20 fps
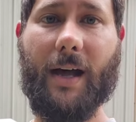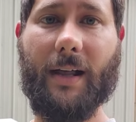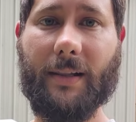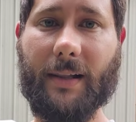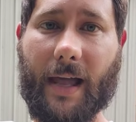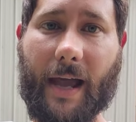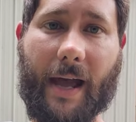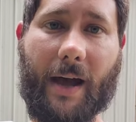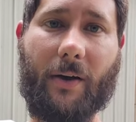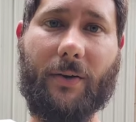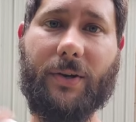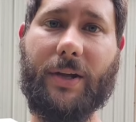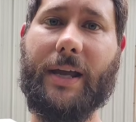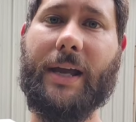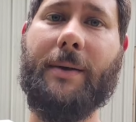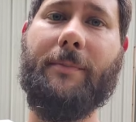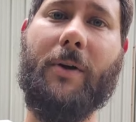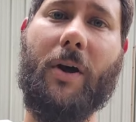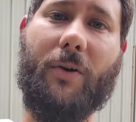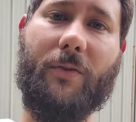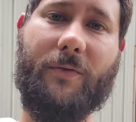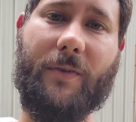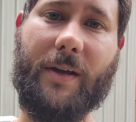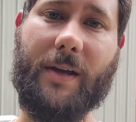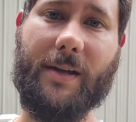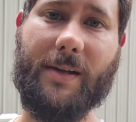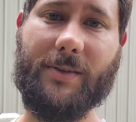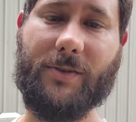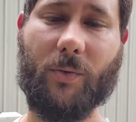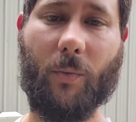Allowed M O
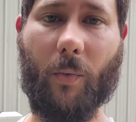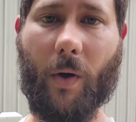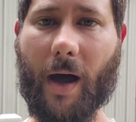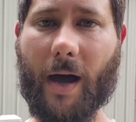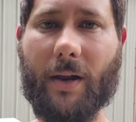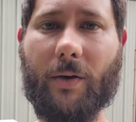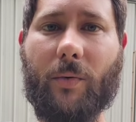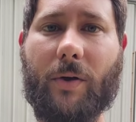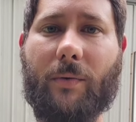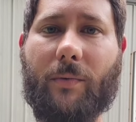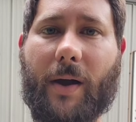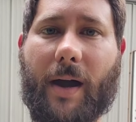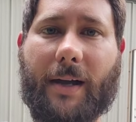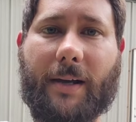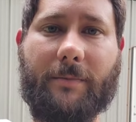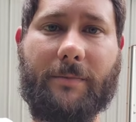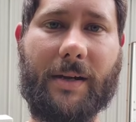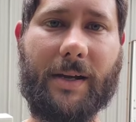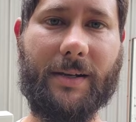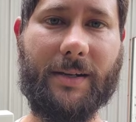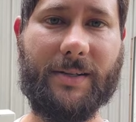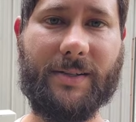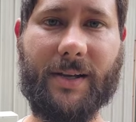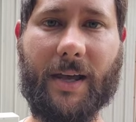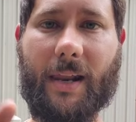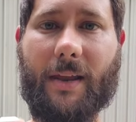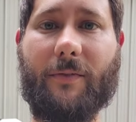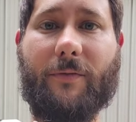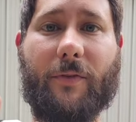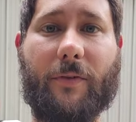Vs. Why do we recommend to
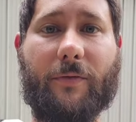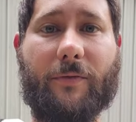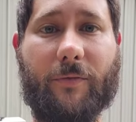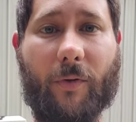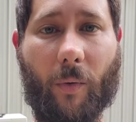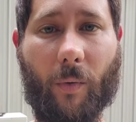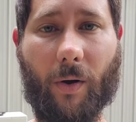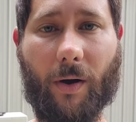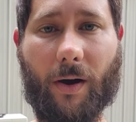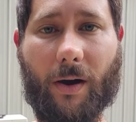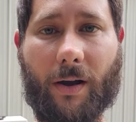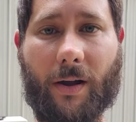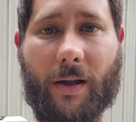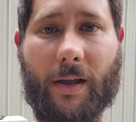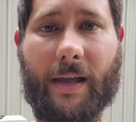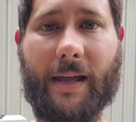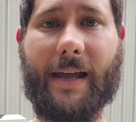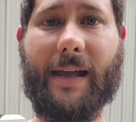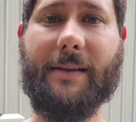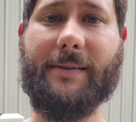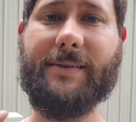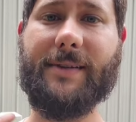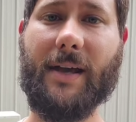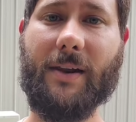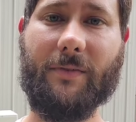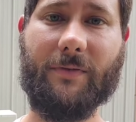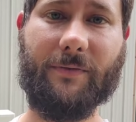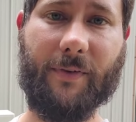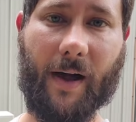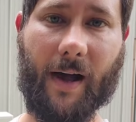set it for four
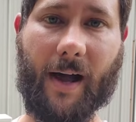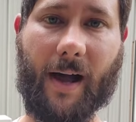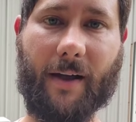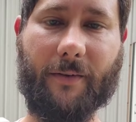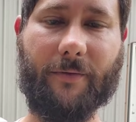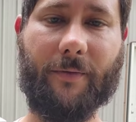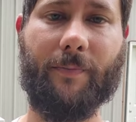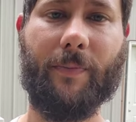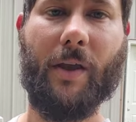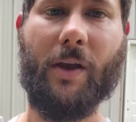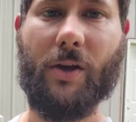instead of five?